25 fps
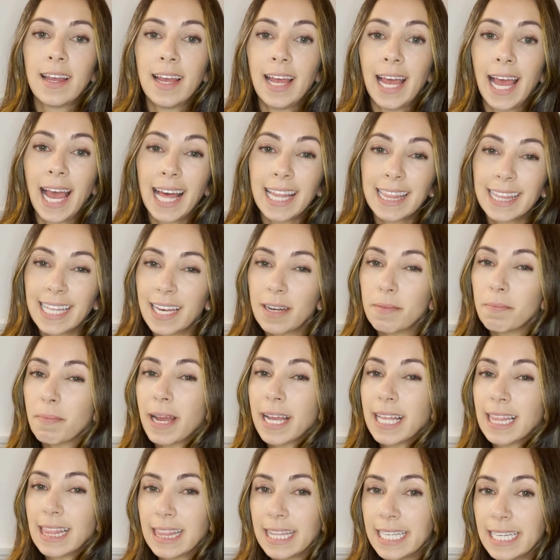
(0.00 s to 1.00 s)
And then
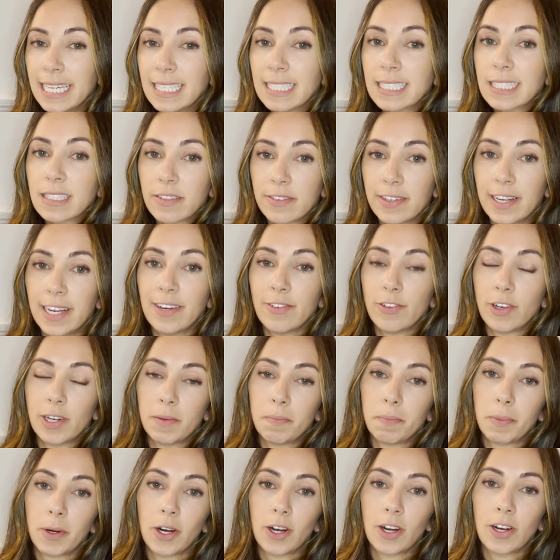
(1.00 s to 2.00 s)
my least favorite
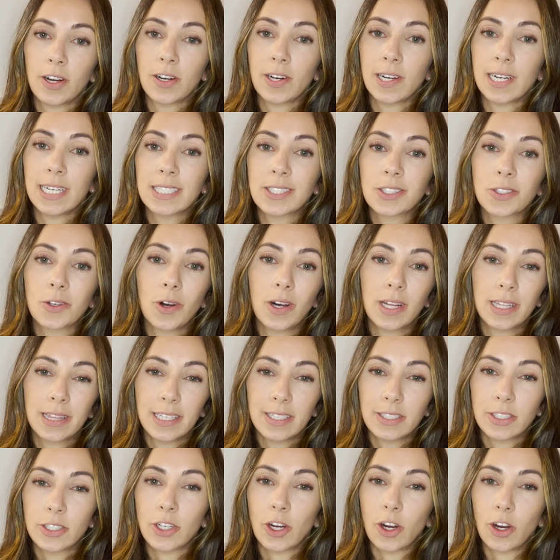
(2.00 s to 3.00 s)
purr is called the
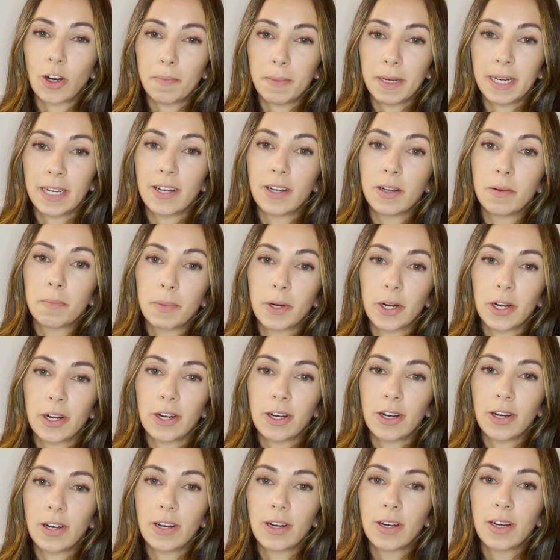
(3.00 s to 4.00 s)
terminal
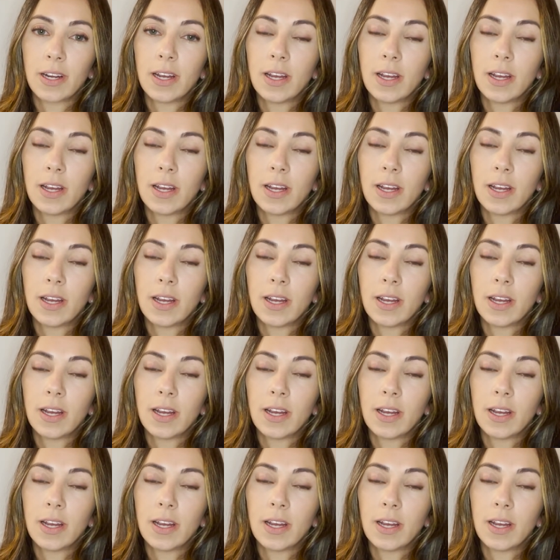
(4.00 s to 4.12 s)
purr,